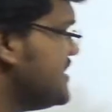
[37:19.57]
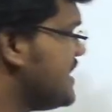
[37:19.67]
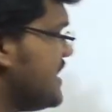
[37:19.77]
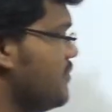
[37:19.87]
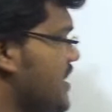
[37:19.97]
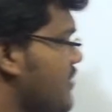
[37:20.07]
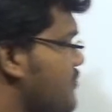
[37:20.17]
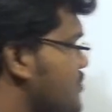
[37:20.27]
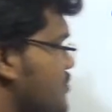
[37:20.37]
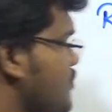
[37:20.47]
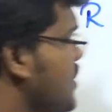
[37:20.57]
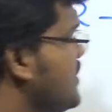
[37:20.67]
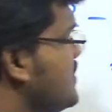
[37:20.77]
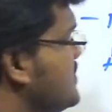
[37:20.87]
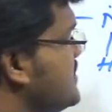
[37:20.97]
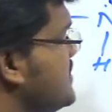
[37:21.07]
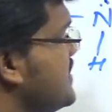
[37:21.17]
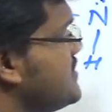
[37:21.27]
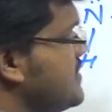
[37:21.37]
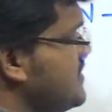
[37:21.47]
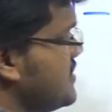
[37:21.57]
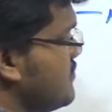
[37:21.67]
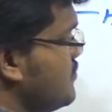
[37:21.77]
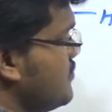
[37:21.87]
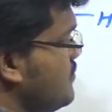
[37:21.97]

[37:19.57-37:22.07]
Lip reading: will be left with what? CH3CO.